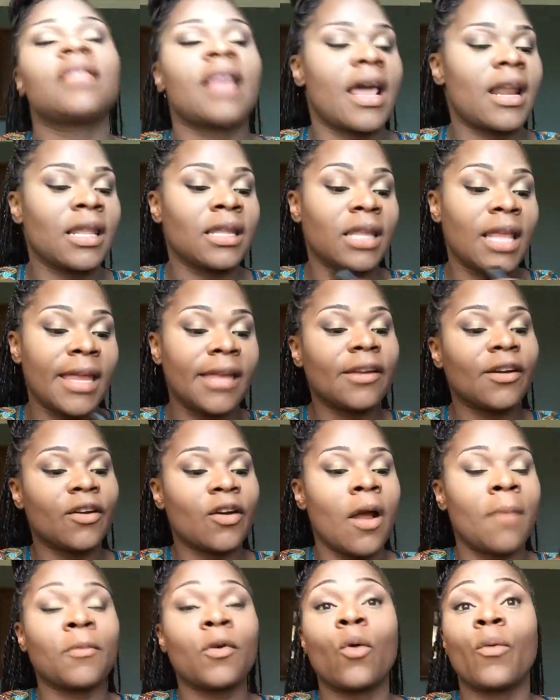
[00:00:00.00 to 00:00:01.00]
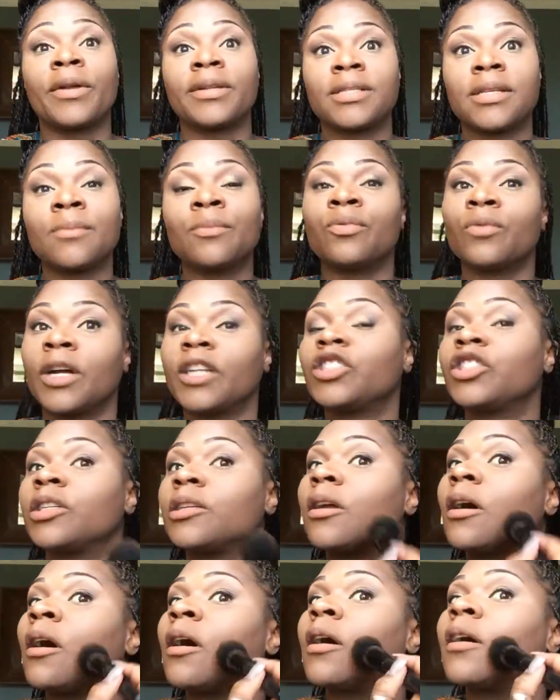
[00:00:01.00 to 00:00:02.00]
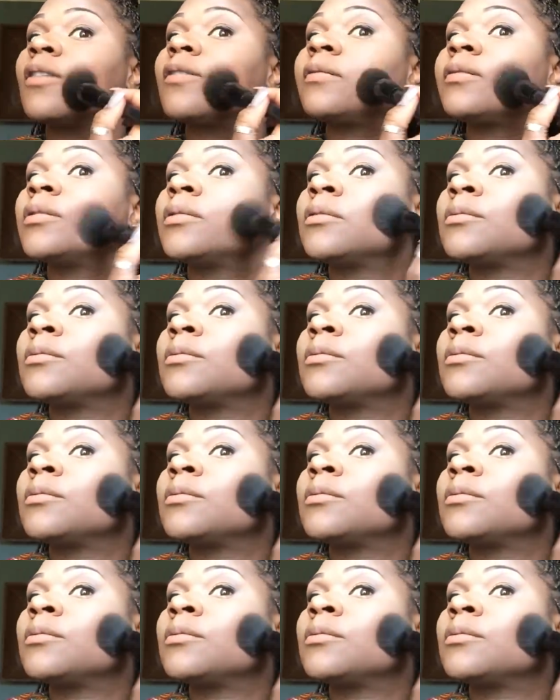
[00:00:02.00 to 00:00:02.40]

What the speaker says: that later I'm going to brush it off.